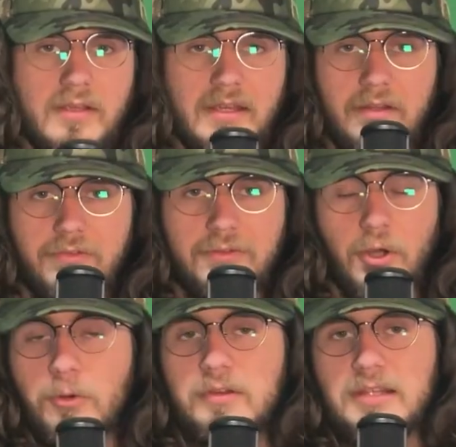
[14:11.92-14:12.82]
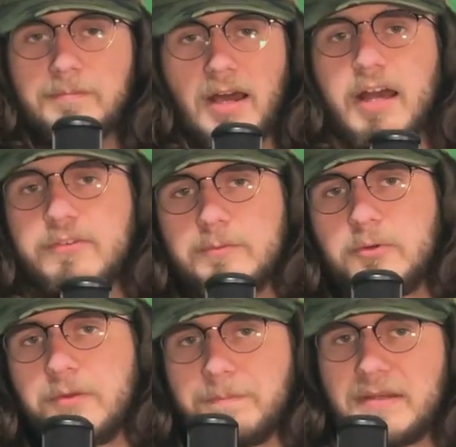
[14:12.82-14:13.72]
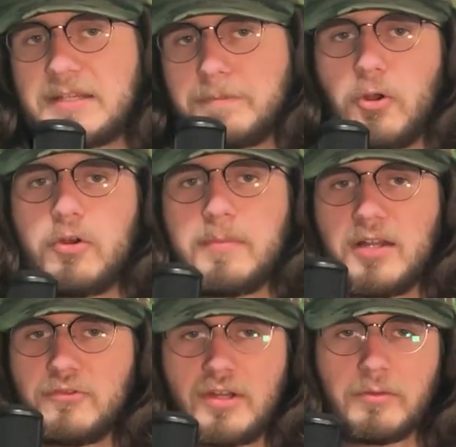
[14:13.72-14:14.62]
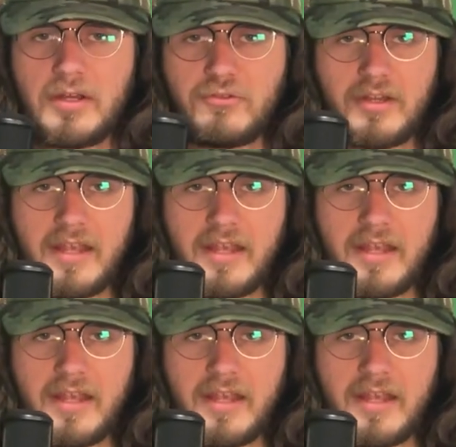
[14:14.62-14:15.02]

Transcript: It is totally possible to beat Pokemon Generation